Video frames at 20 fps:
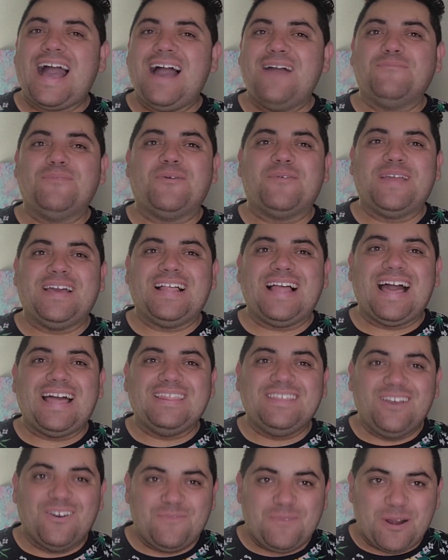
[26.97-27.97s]
I'm the real
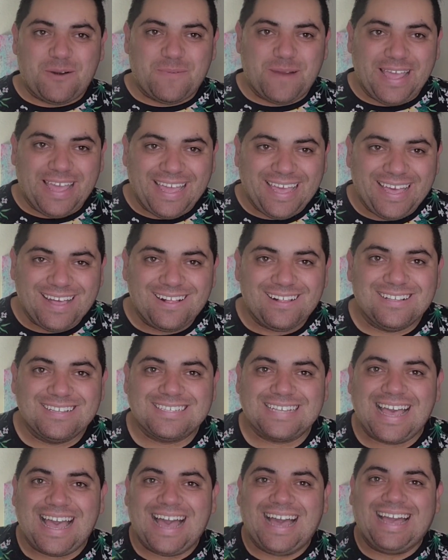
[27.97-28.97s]
Andy of Beverly
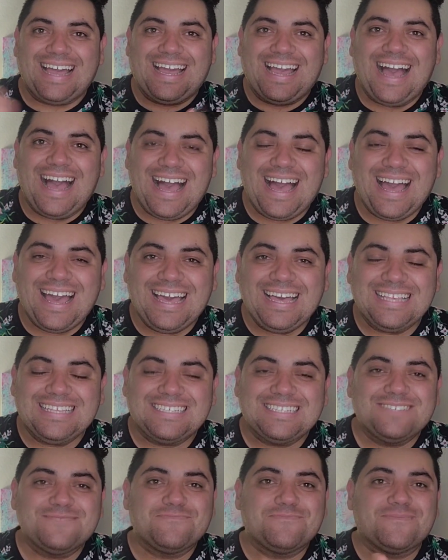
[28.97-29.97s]
Hills. And
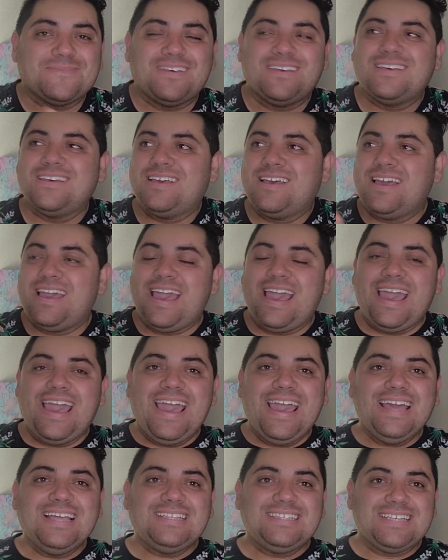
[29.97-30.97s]
guys,
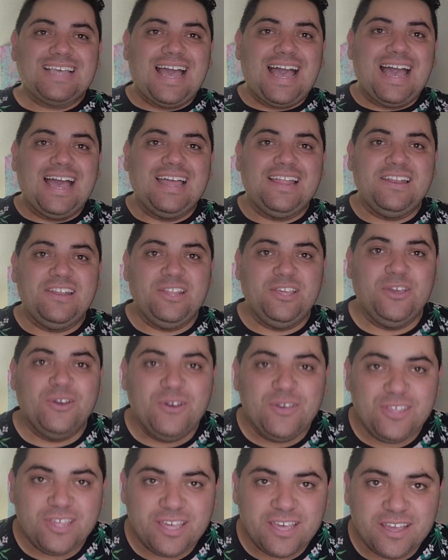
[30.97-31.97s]
it's a
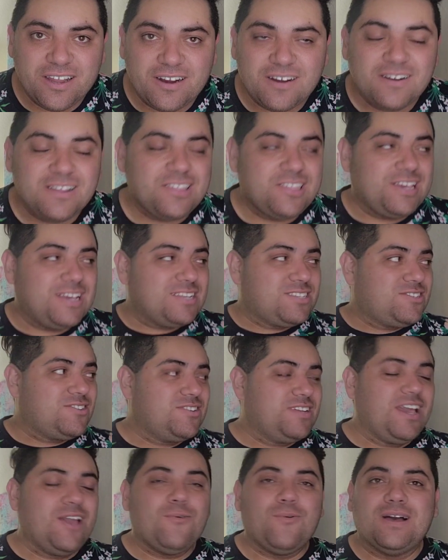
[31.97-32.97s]
new year.
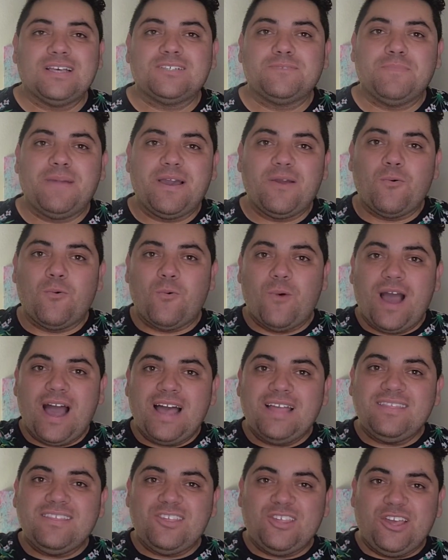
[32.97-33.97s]
Yesterday was my
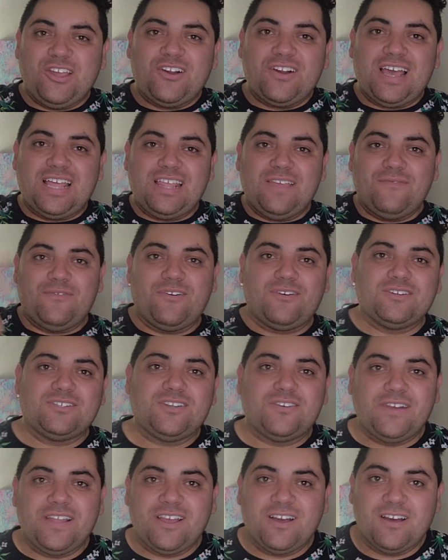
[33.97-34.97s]
1 year
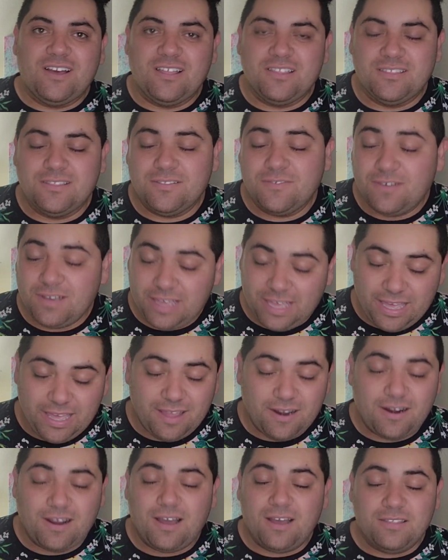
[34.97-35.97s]
anniversary on
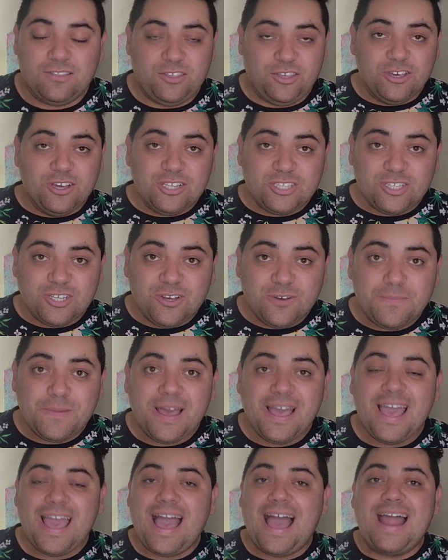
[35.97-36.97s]
here on YouTube.
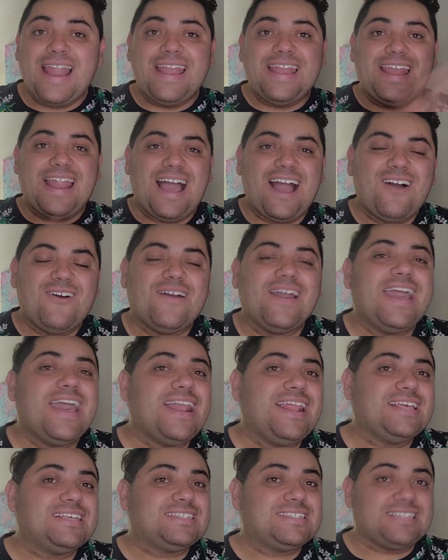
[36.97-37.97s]
And now
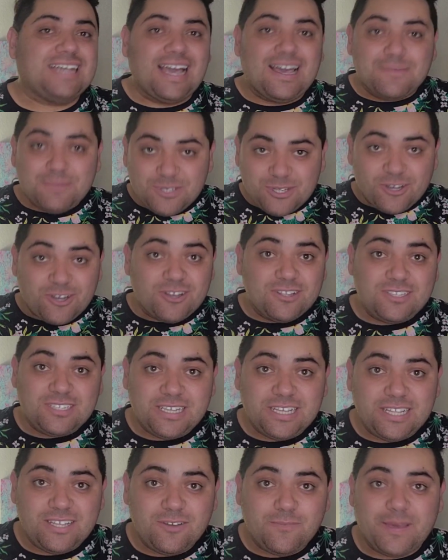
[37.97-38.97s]
it is time to
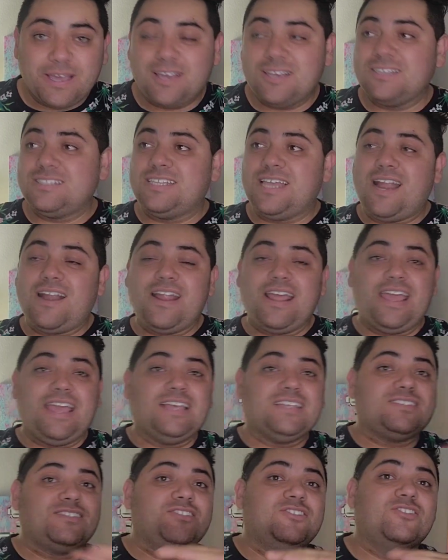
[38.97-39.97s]
continue because there
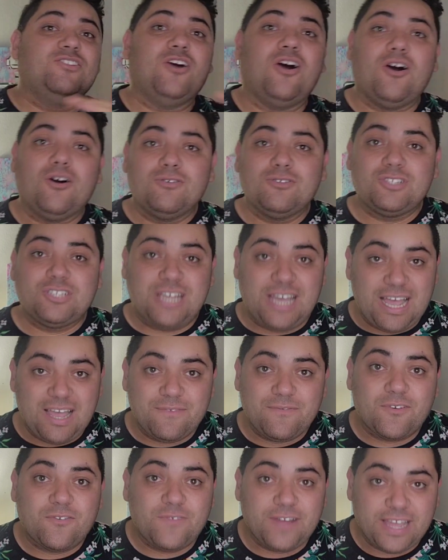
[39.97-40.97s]
is no
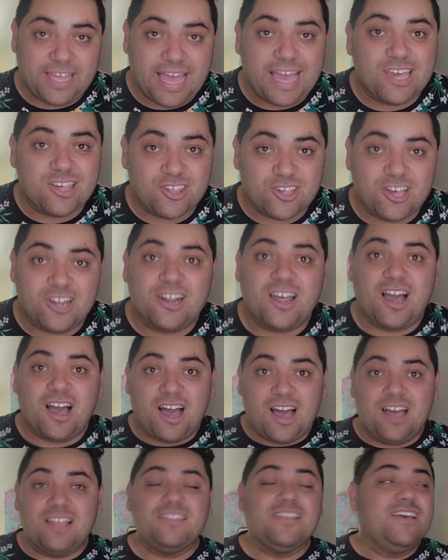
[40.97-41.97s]
time for vacation
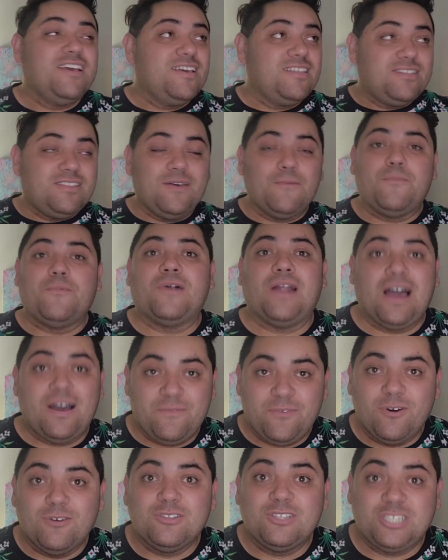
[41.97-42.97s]
on the
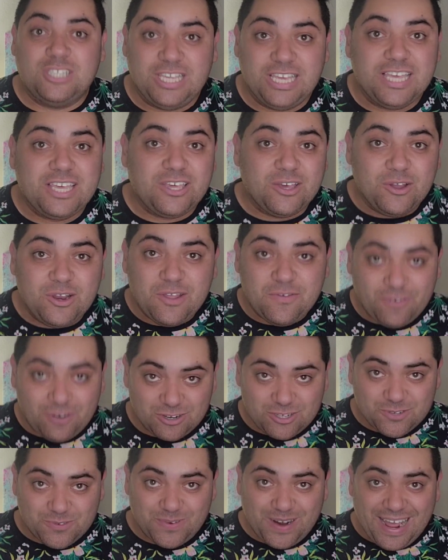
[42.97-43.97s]
Bravo T
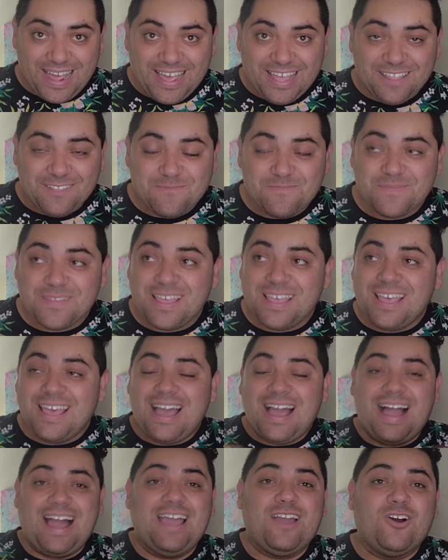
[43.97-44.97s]
universe, right?
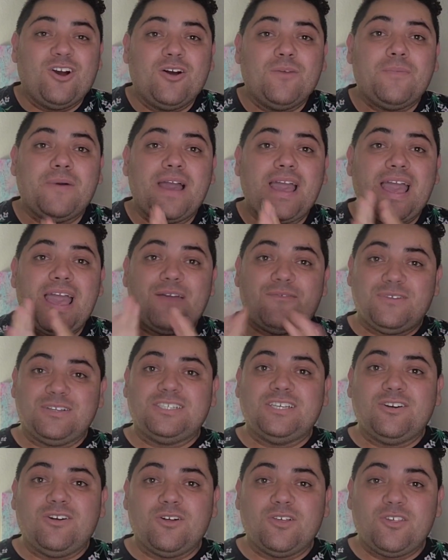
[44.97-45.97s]
I hope every
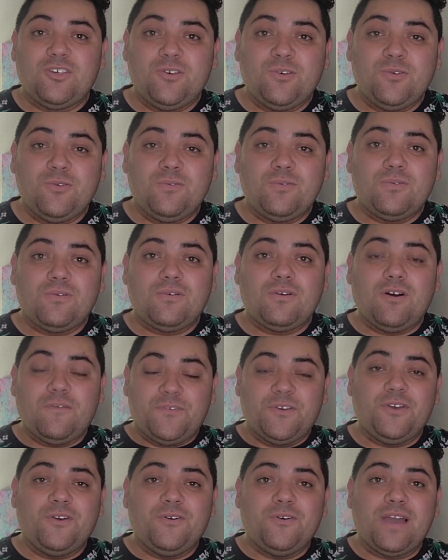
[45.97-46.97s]
single
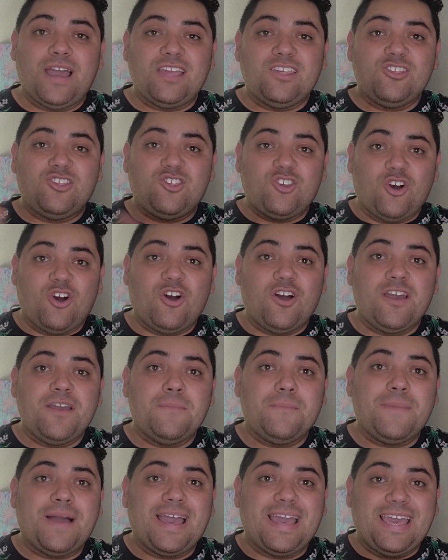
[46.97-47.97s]
of you
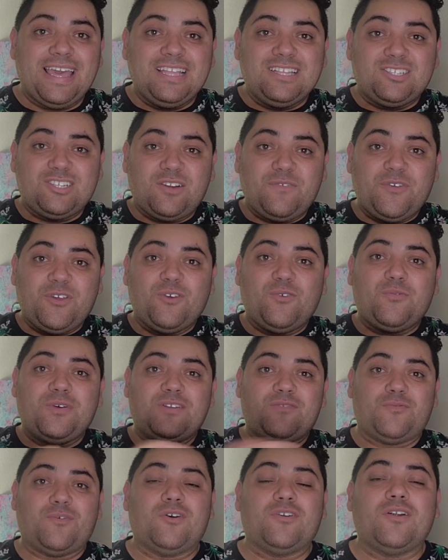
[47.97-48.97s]
enjoy my interview
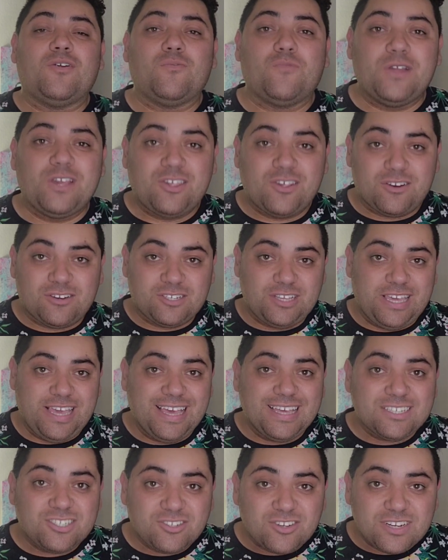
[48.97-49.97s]
with Ronald Richards
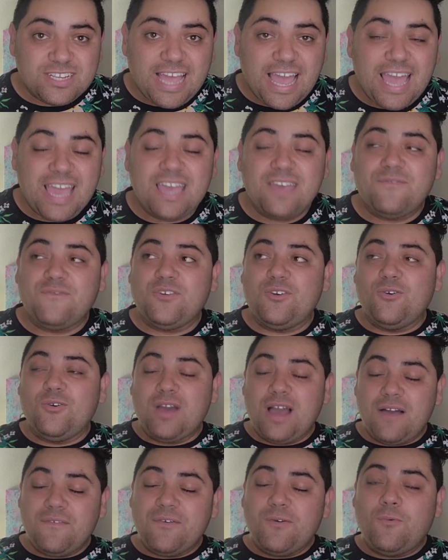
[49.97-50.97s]
yesterday. If
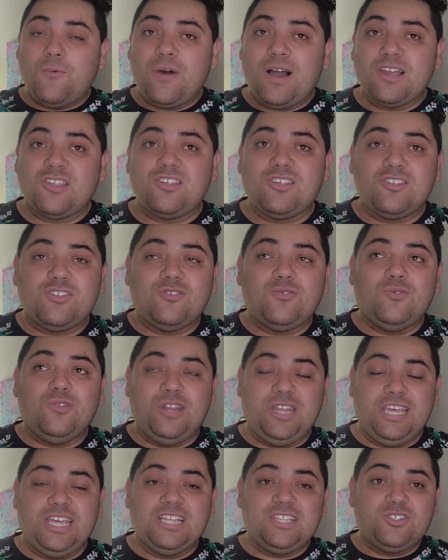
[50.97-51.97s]
you haven't watched it, you
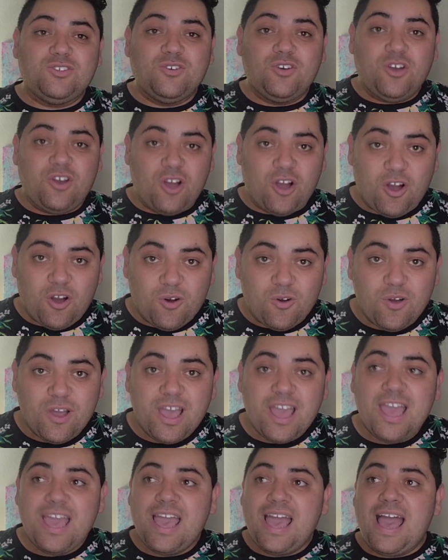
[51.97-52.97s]
need to go
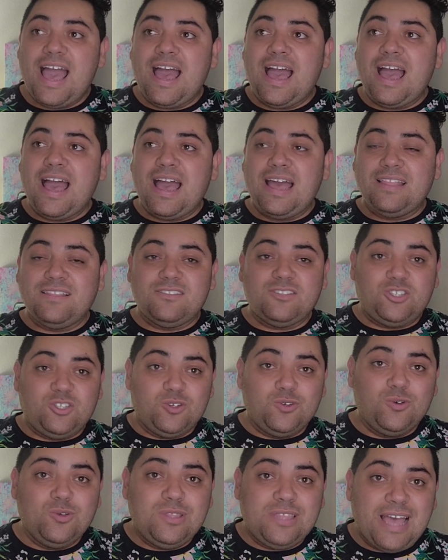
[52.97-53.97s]
and
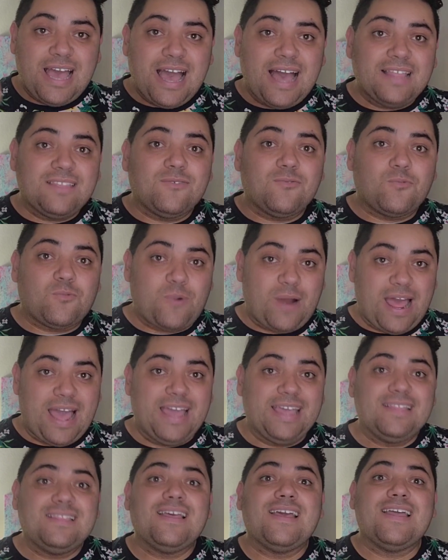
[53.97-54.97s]
do that
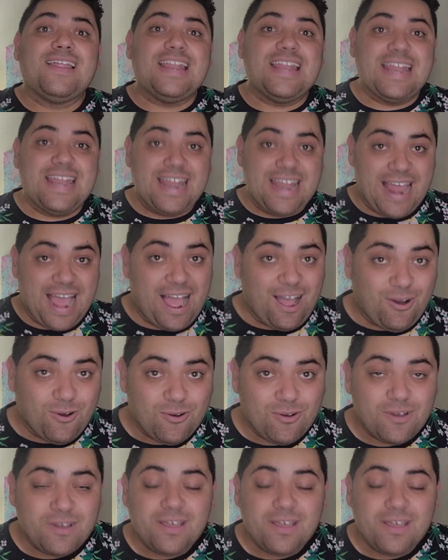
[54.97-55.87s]
right now.